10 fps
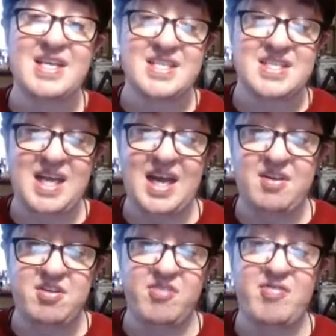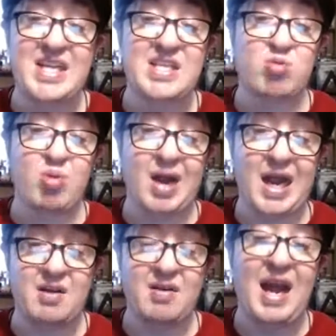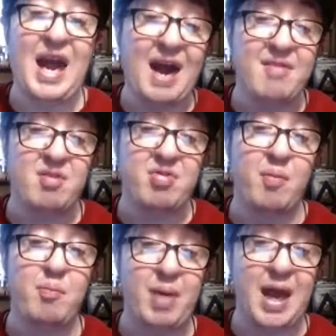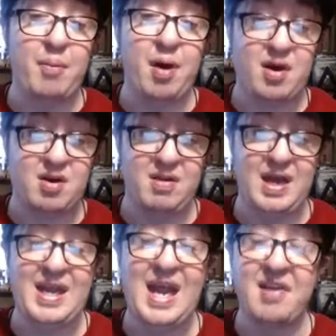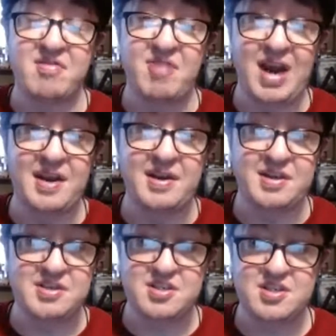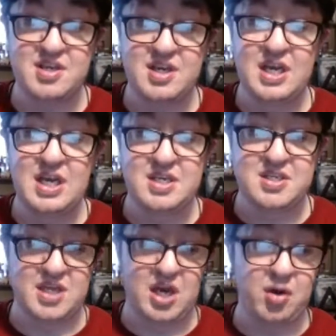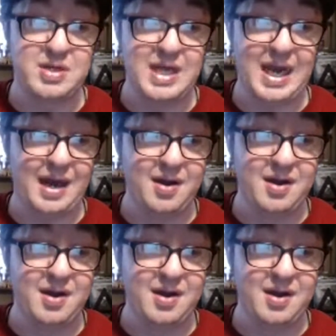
set to defeat Dracula after the Belmont clan has vanished. So yeah,